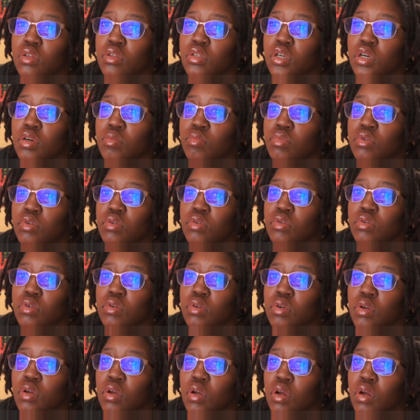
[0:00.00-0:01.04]
tumble,
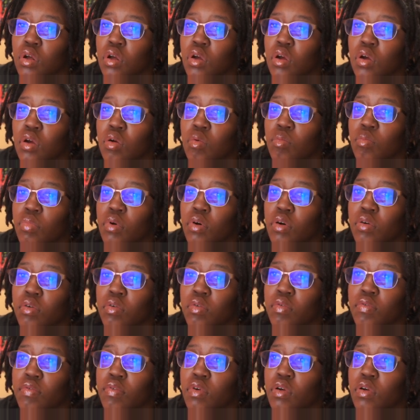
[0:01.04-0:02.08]

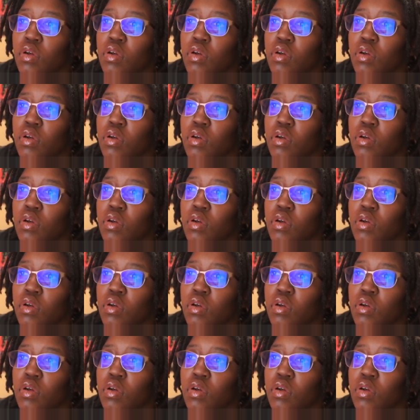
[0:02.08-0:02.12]
both,